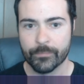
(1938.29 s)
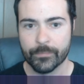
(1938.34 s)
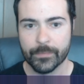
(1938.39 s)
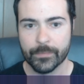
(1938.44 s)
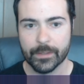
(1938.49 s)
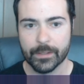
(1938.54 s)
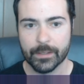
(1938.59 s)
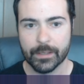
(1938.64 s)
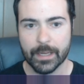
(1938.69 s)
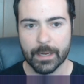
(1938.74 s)

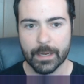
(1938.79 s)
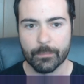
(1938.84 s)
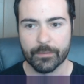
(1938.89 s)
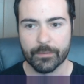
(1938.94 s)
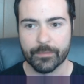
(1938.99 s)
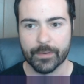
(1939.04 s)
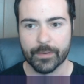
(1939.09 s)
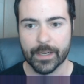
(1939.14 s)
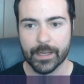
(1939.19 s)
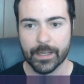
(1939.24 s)
camera
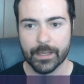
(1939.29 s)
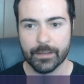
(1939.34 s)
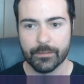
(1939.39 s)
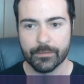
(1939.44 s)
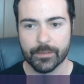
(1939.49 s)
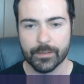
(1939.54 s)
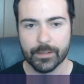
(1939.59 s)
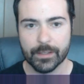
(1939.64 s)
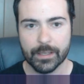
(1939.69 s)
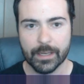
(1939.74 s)
5,
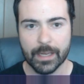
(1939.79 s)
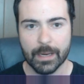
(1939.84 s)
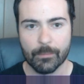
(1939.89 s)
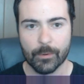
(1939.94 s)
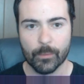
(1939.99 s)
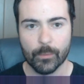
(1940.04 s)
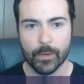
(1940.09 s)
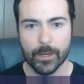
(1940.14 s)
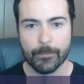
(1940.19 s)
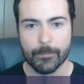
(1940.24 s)
camera
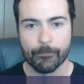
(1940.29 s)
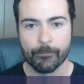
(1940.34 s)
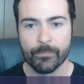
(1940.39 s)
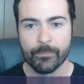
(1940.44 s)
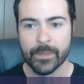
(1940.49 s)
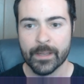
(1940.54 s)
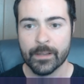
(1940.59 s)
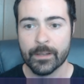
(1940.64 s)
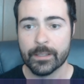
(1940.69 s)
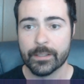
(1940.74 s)
1.
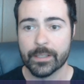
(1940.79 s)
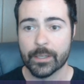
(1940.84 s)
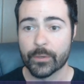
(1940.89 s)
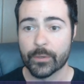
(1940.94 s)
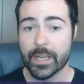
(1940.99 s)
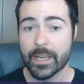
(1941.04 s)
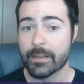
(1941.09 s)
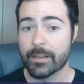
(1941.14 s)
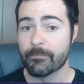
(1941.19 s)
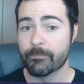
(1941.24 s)
Now
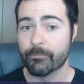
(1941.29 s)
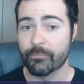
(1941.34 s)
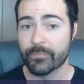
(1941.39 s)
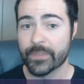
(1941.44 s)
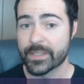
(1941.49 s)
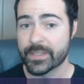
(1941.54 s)
again, this